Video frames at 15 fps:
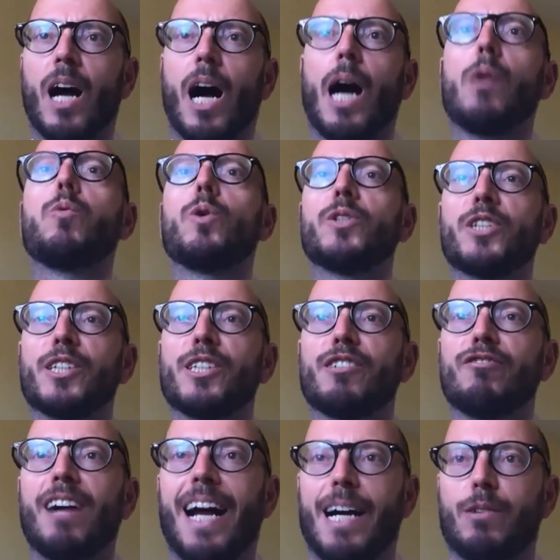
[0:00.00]
I wandered
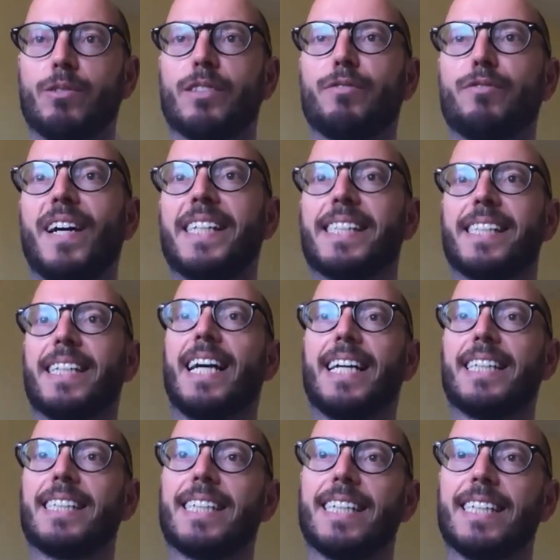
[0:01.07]
around,
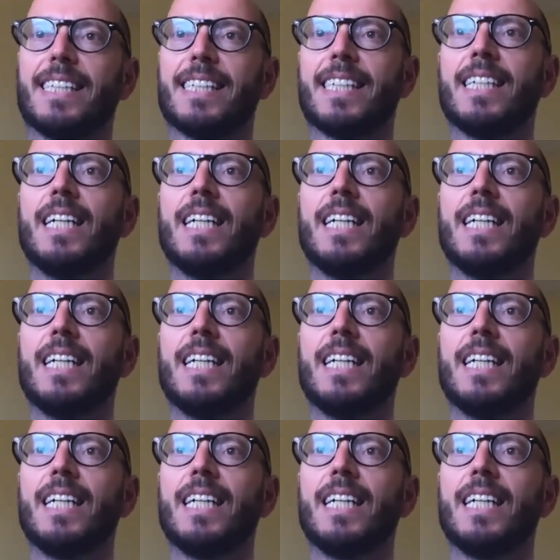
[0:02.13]
fascinated